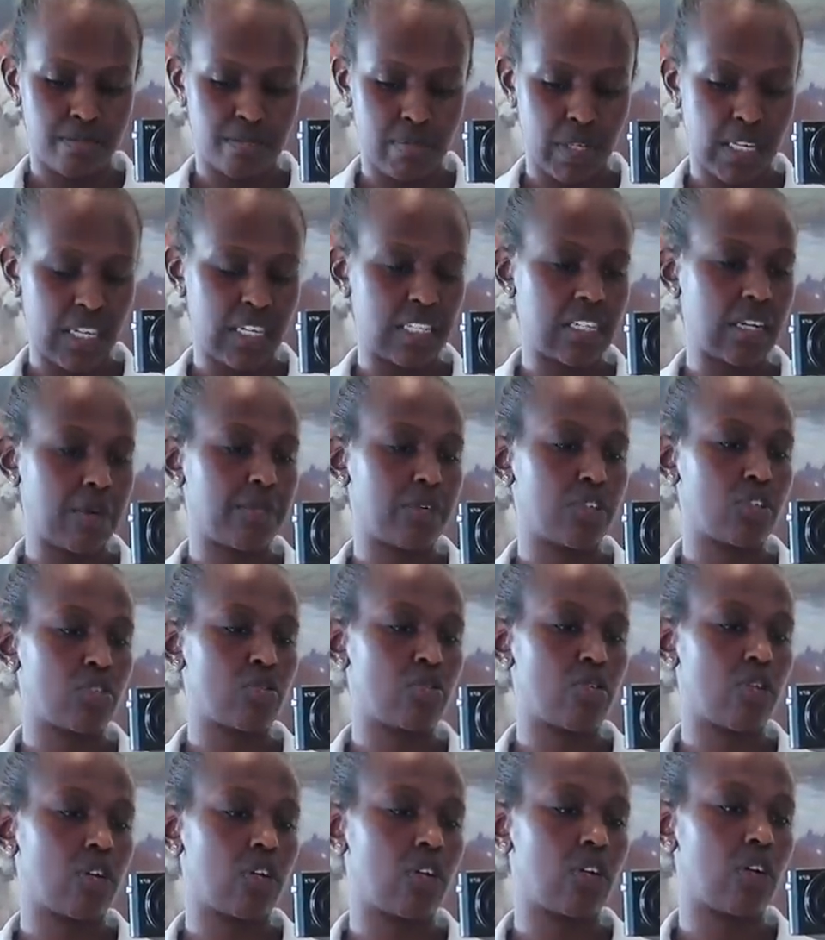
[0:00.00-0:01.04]
pick it up at
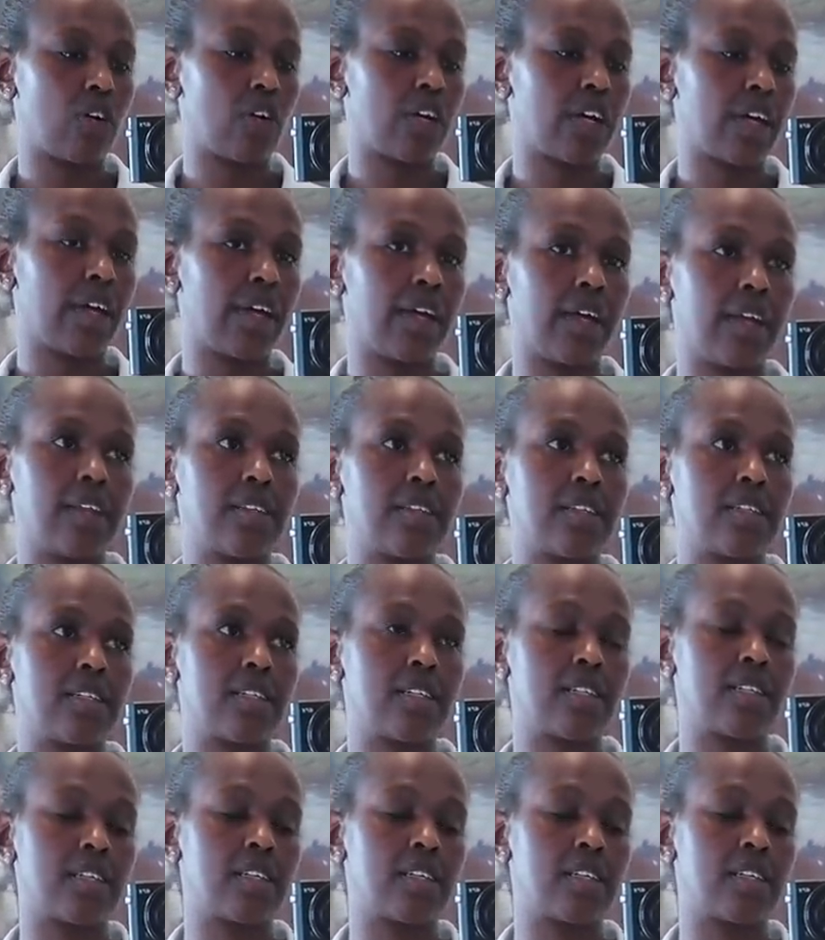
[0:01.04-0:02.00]
2 o'clock, and